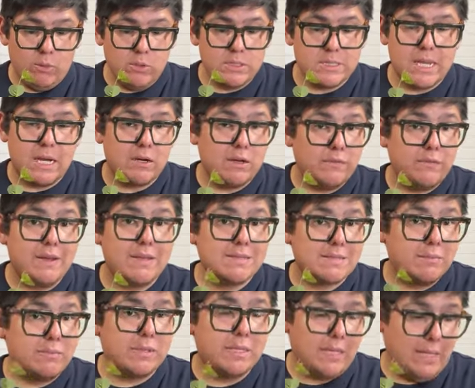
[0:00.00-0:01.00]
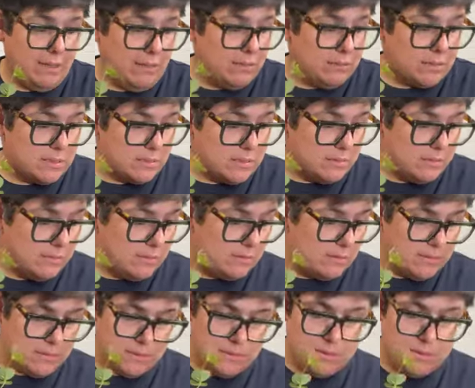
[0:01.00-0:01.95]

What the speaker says: I will sacrifice something else